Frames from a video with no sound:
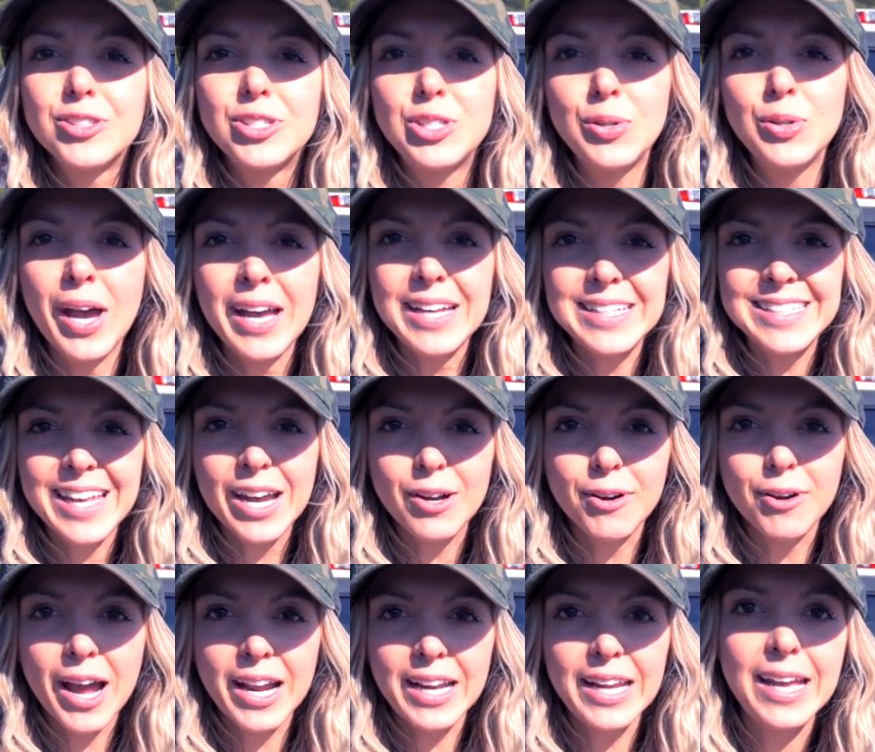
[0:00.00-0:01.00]
So you guys get
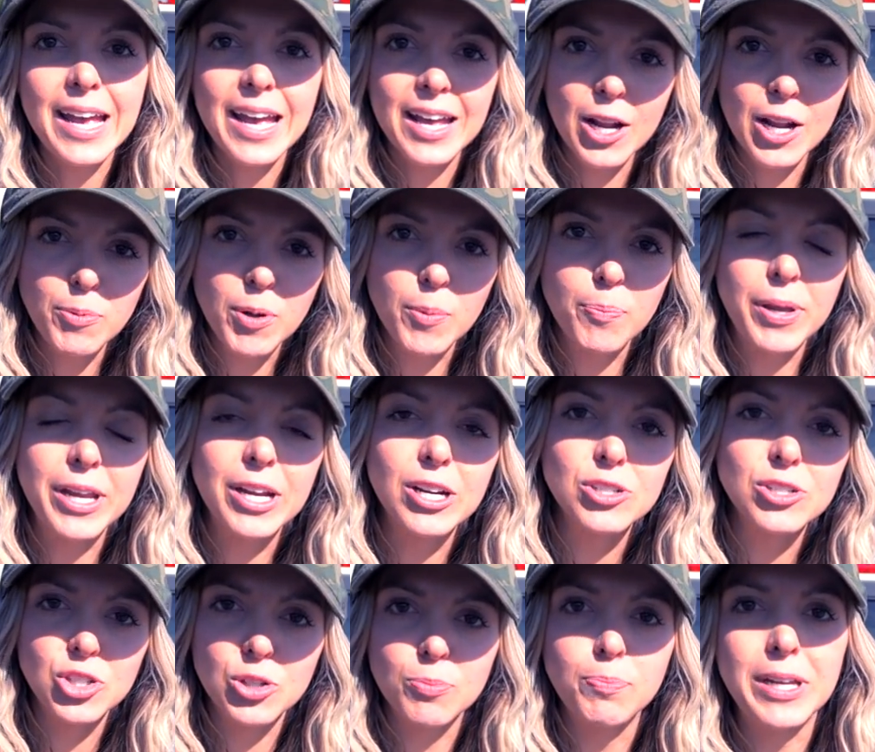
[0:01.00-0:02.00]
ready, hit up your
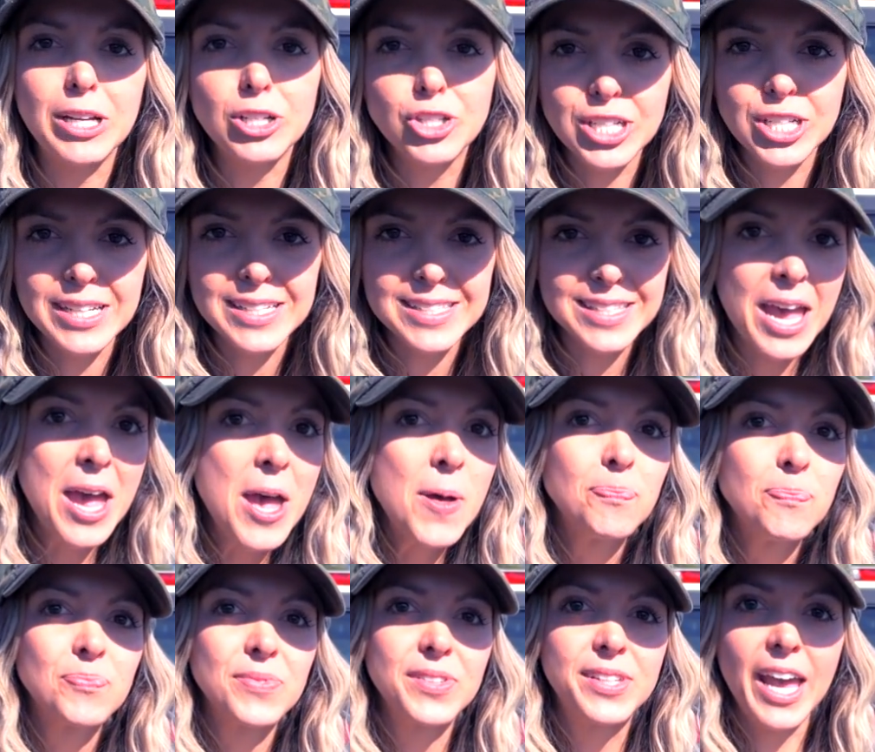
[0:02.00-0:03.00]
piers, your beaches,
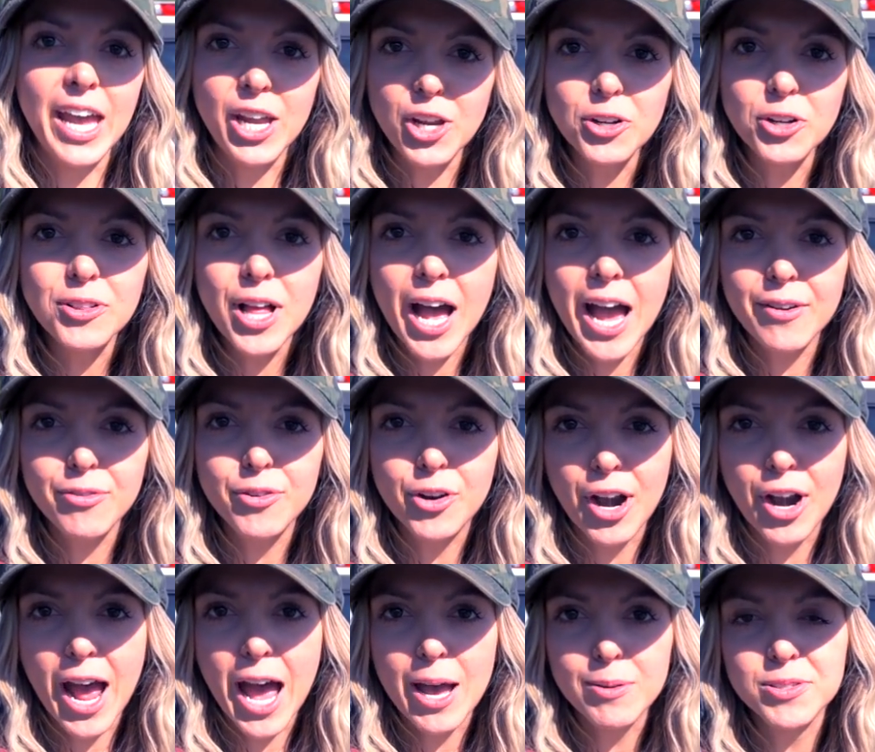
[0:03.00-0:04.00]
get your live
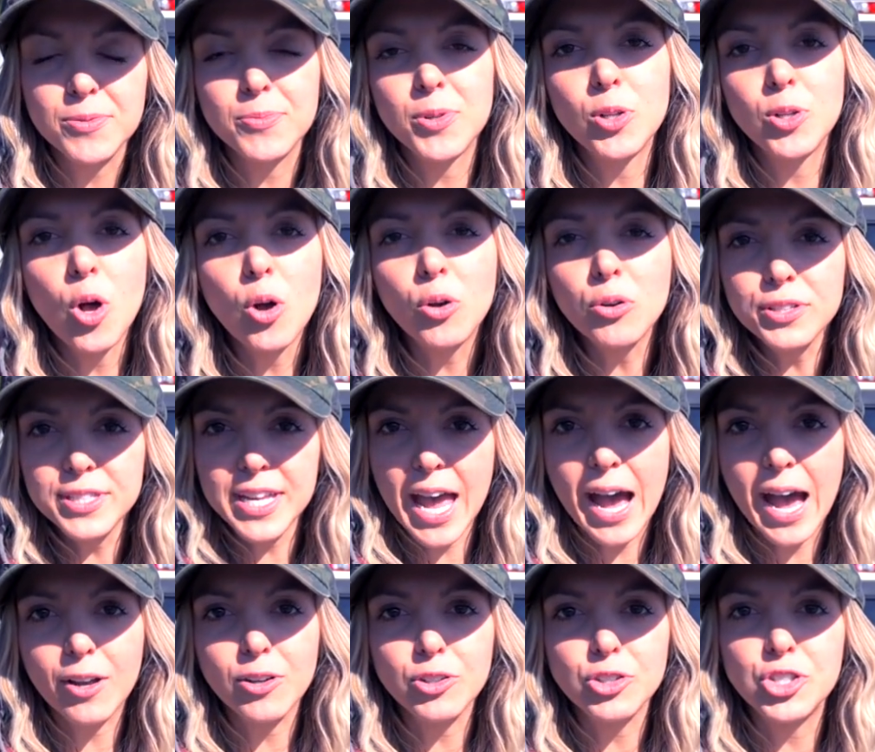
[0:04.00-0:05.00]
crabs from your local
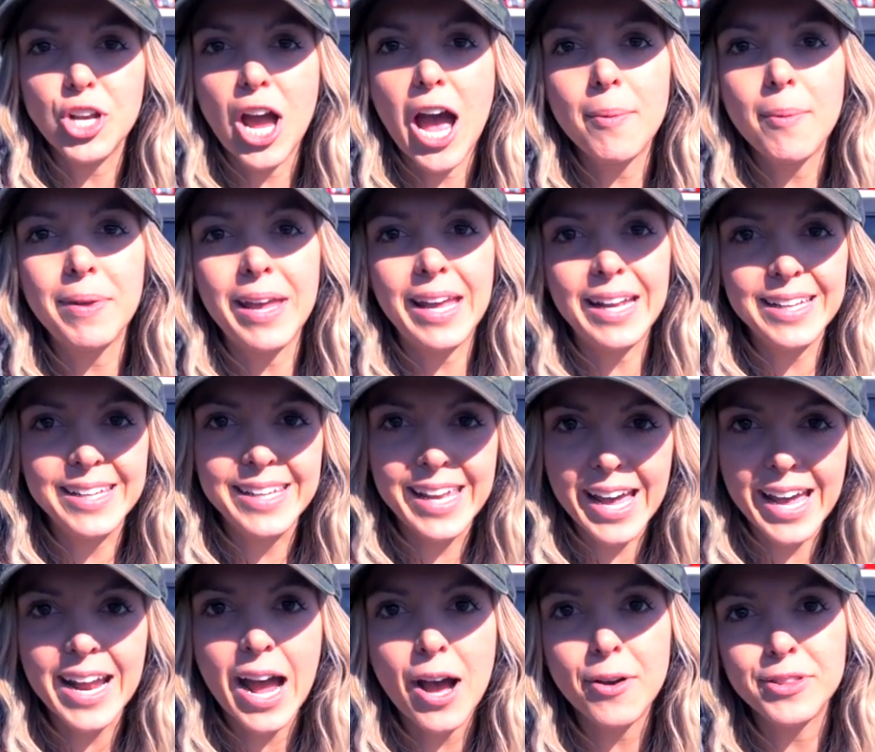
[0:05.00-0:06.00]
tackle shop and
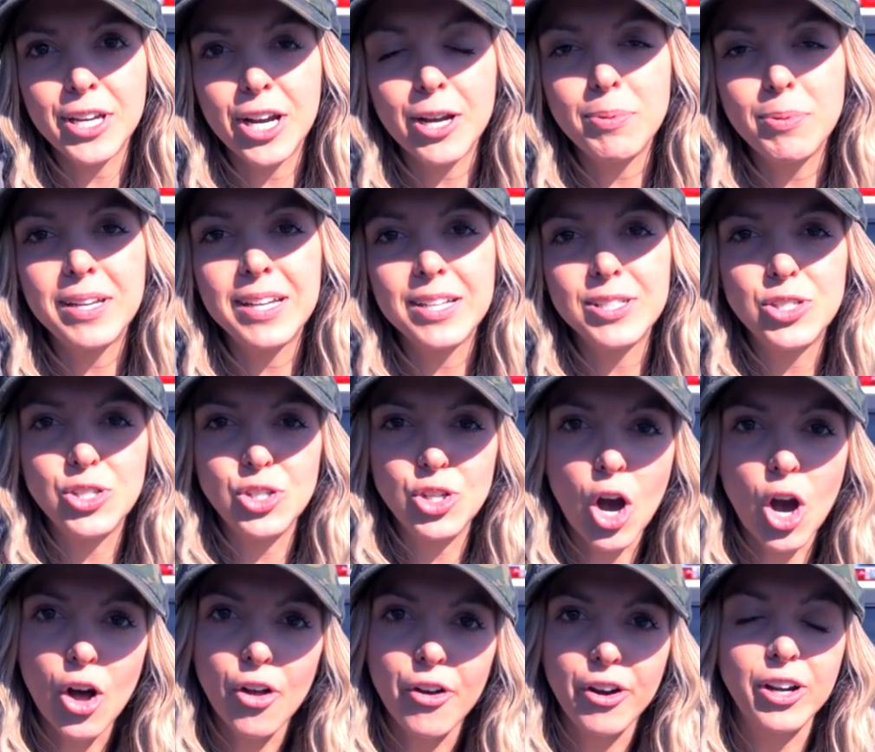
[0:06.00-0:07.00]
get out there because
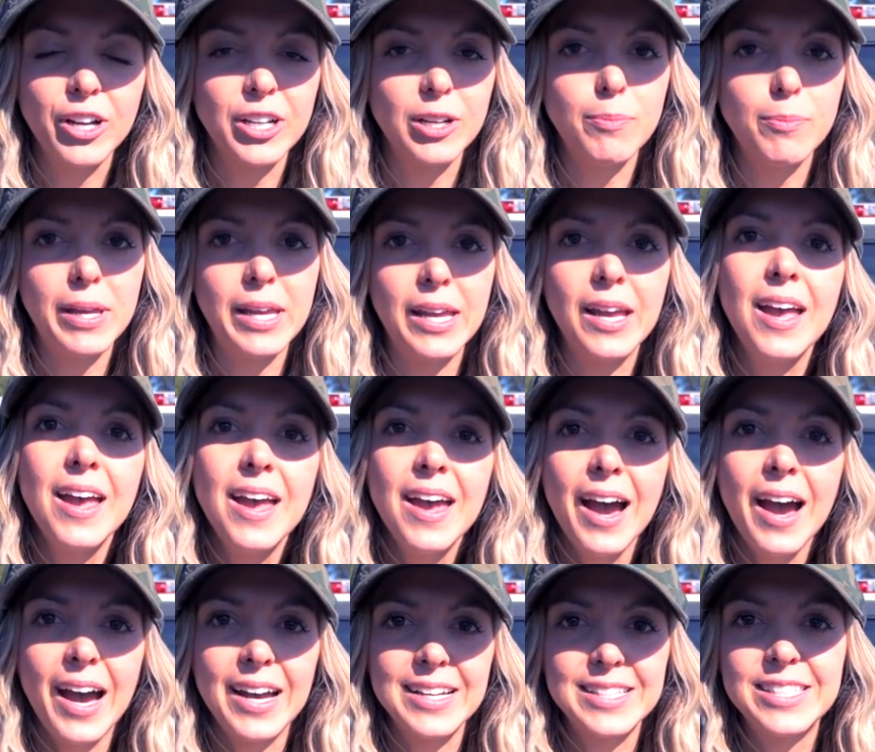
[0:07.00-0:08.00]
y'all are going to be
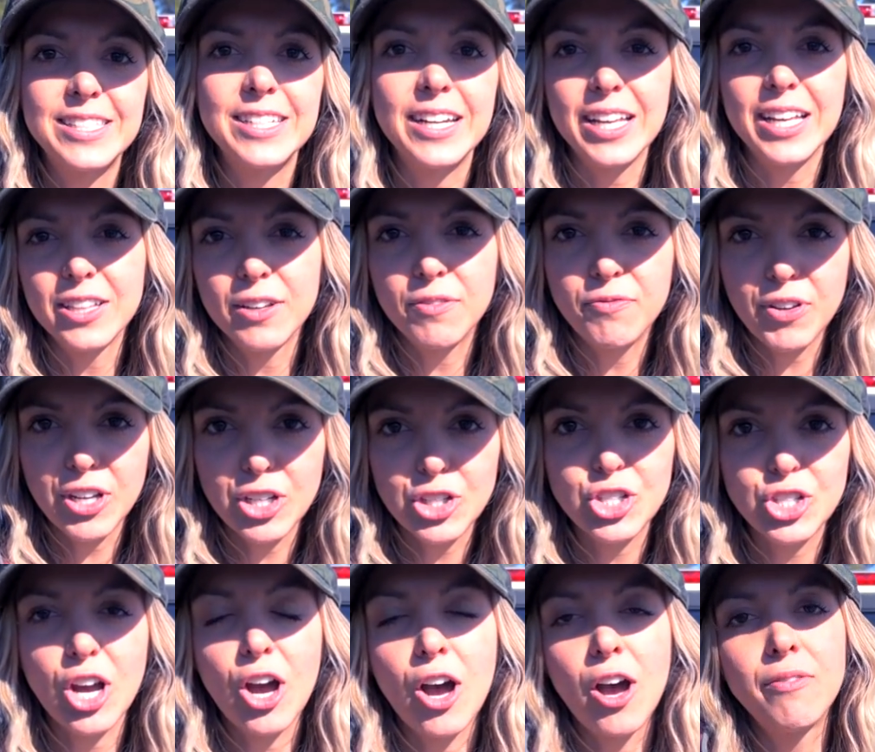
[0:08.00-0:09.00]
uh, sticking the
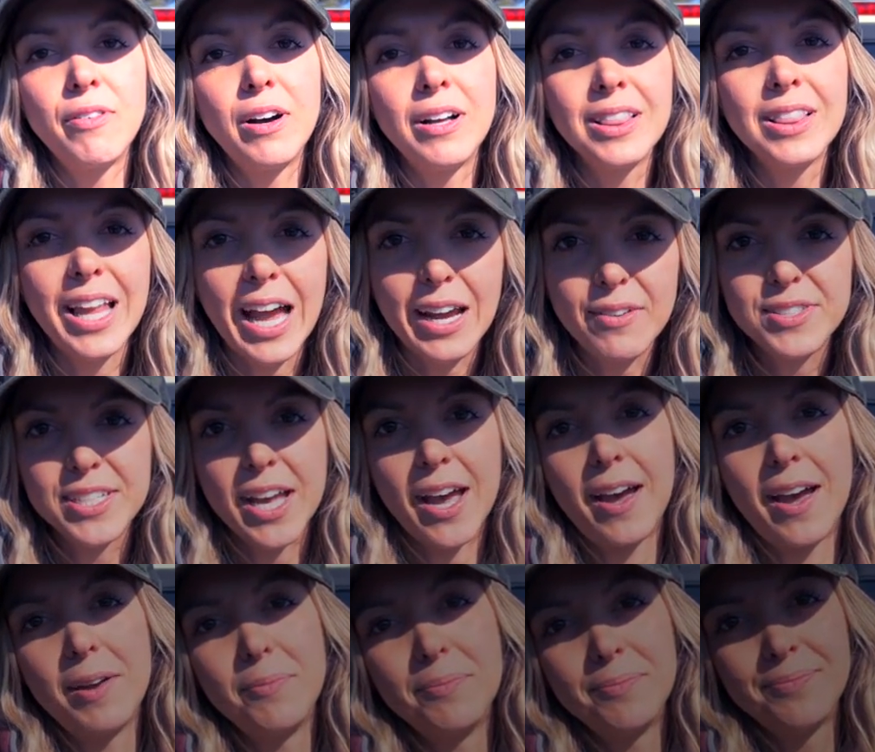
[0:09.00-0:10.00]
fish of a
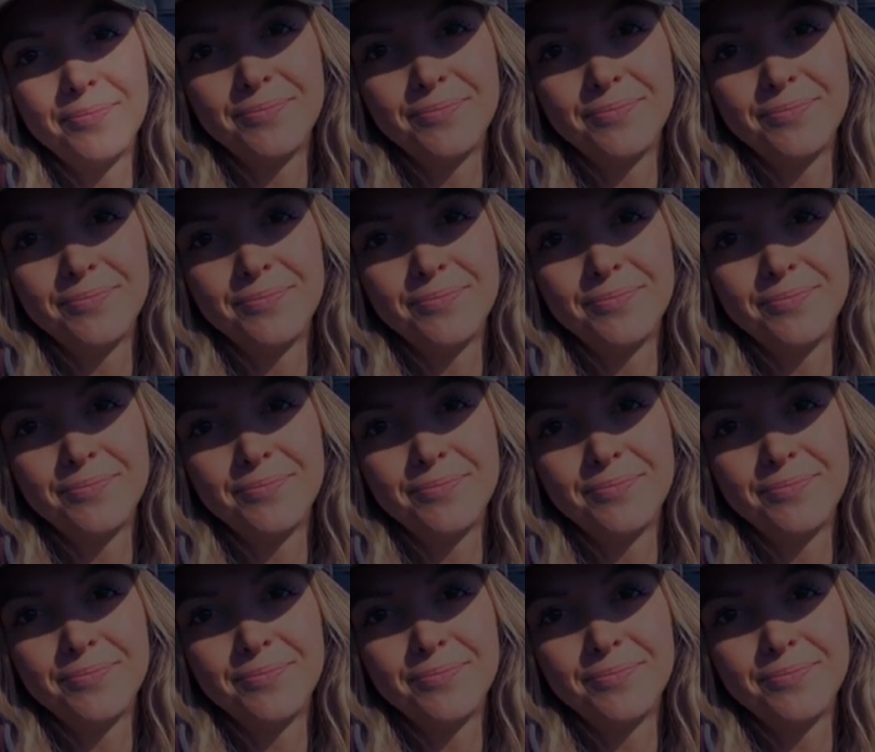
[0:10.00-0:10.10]
lifetime.